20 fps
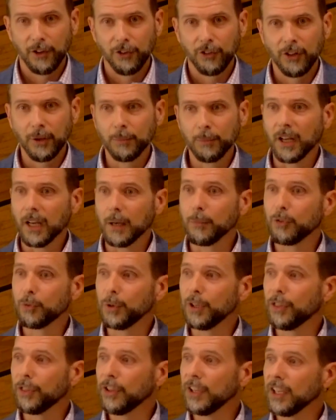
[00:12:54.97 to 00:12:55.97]
Sometimes
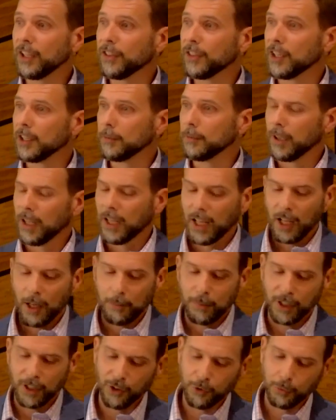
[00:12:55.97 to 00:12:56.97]
we think that
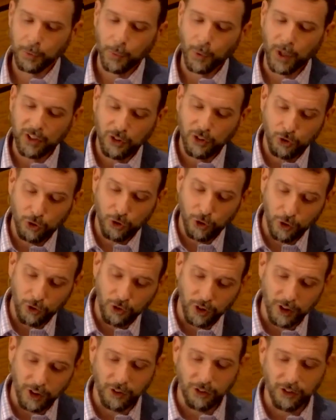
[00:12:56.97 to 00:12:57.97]
because we went to church
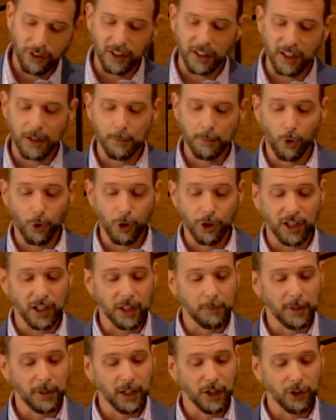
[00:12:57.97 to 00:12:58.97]
on a Sunday
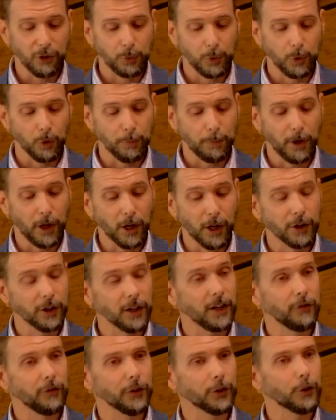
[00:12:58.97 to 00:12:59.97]
morning, because we were part
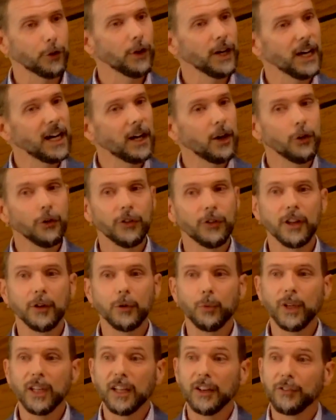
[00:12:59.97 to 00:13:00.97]
of the crowd,
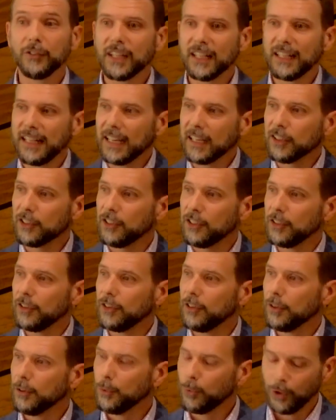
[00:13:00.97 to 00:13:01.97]
that we have
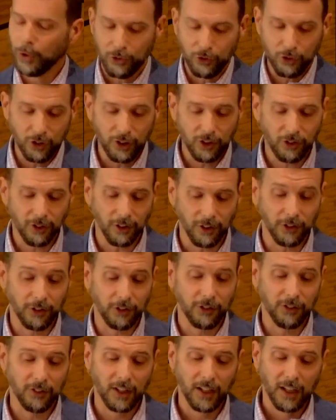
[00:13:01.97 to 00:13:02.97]
connected with
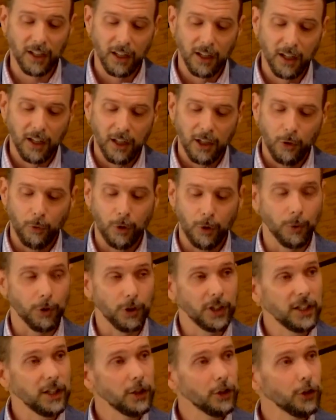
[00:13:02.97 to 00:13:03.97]
Jesus. We were
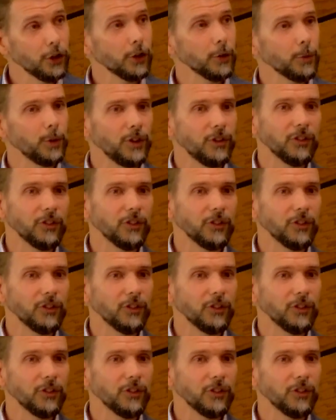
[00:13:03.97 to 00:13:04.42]
here, we